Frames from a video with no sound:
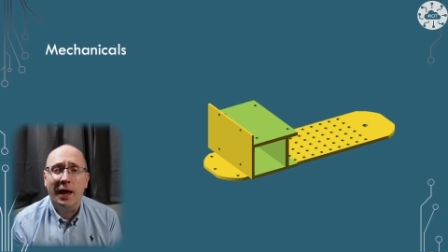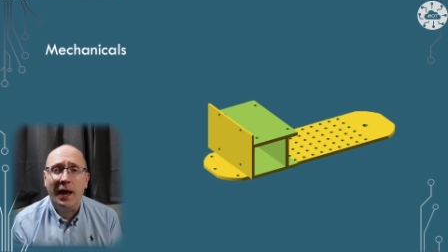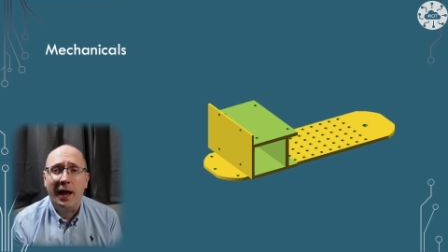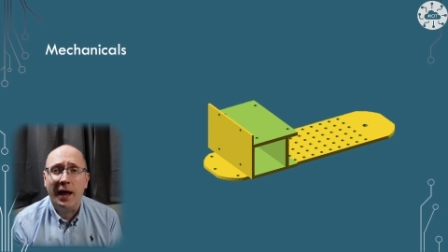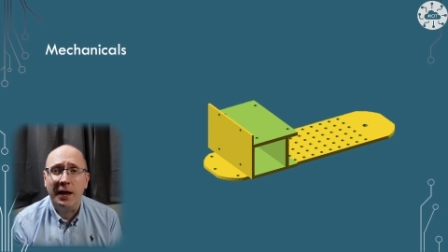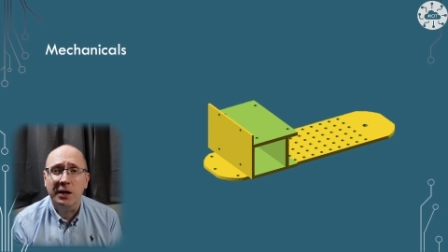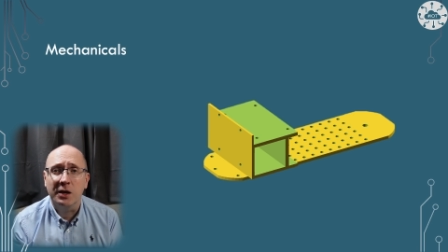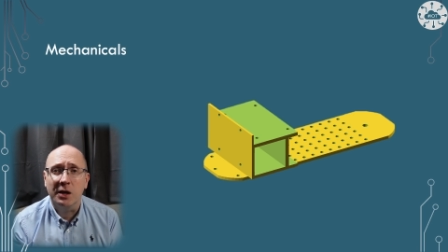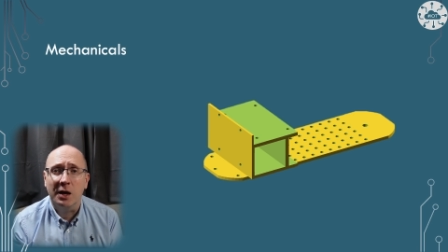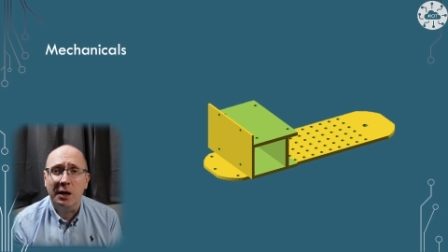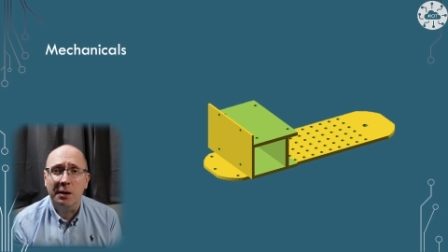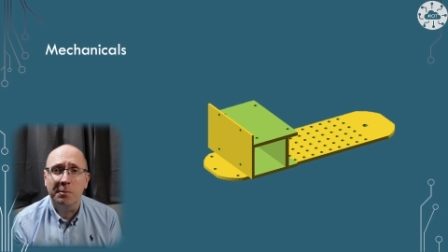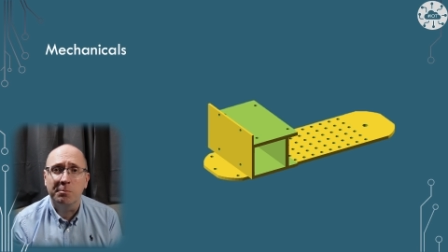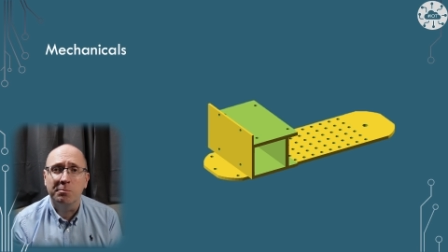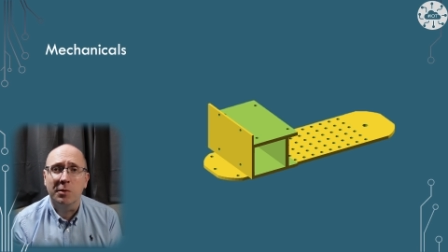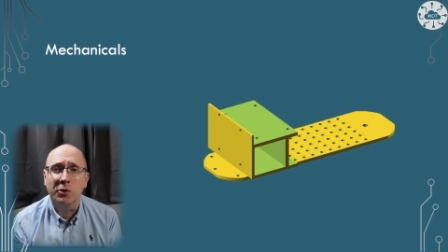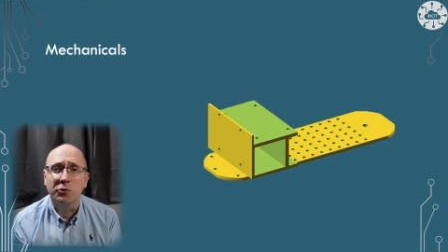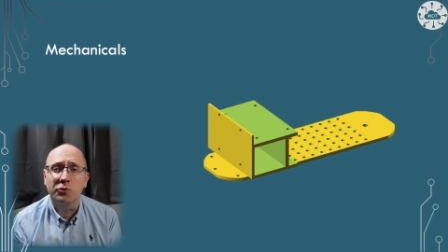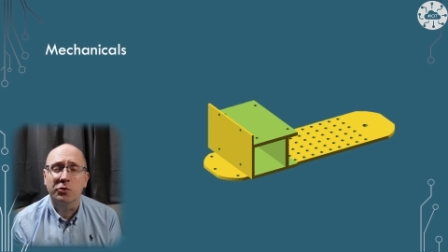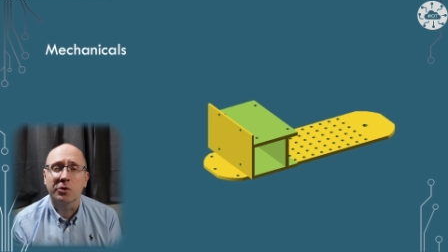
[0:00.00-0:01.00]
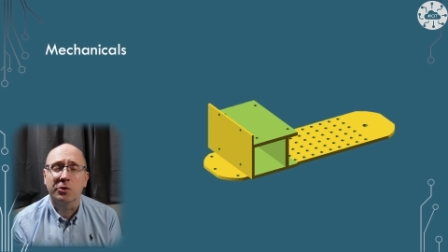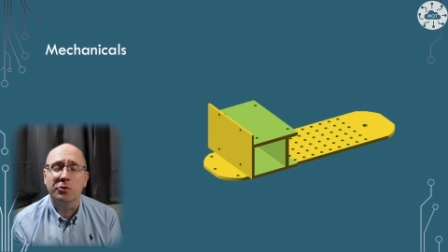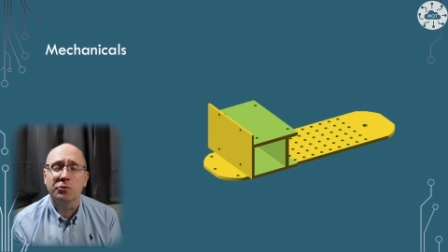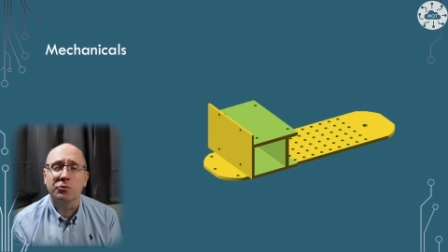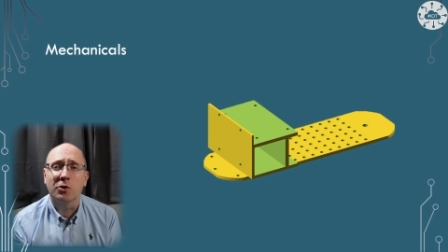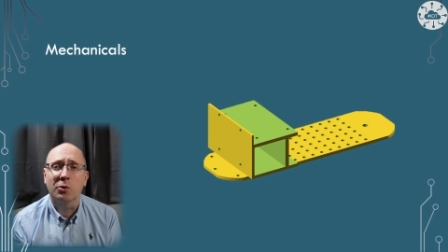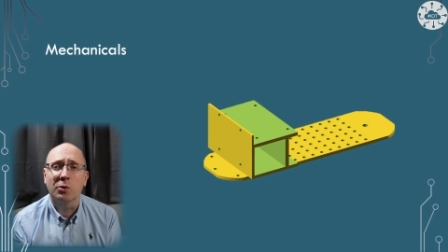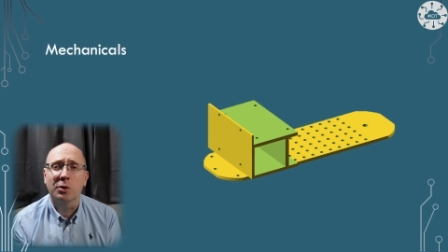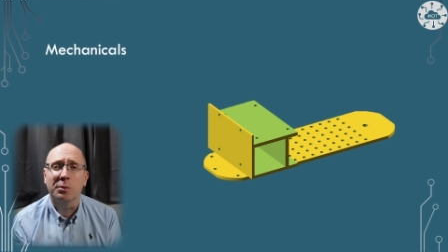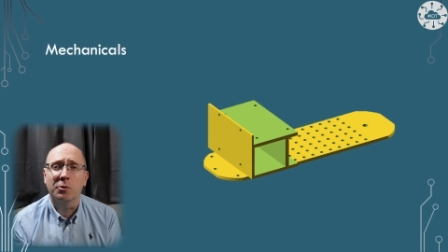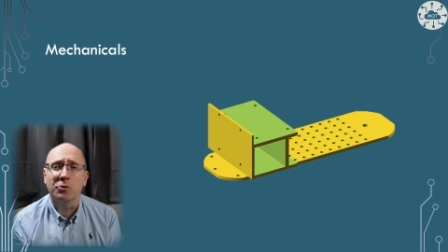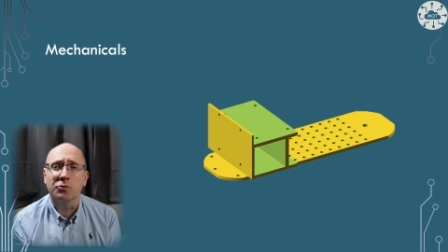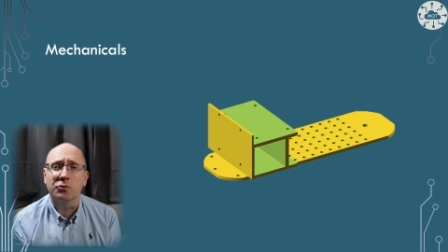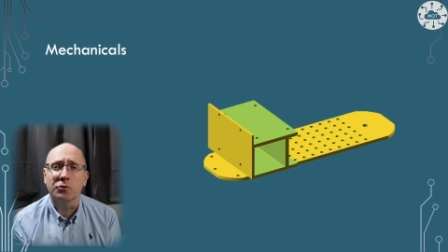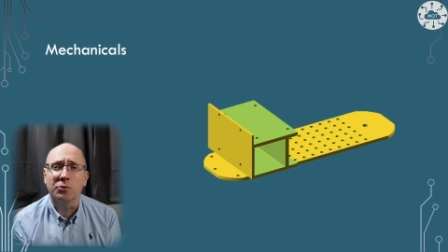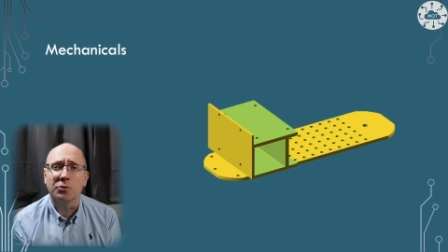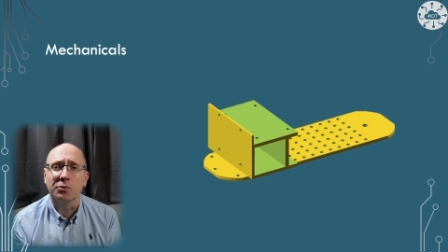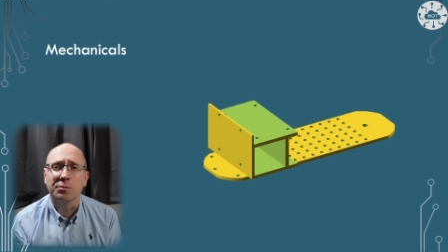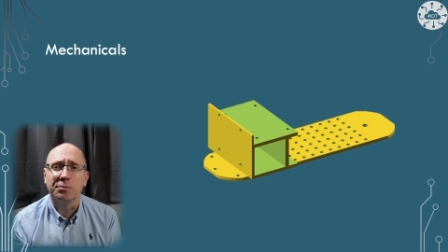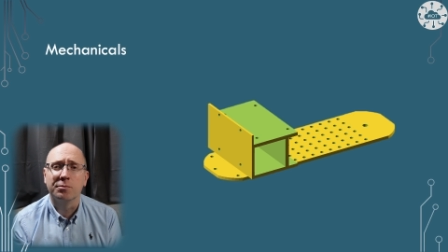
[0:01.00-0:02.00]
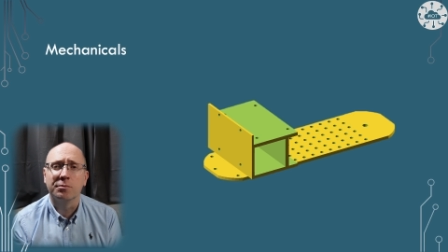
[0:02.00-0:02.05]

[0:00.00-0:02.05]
and a motor controller module.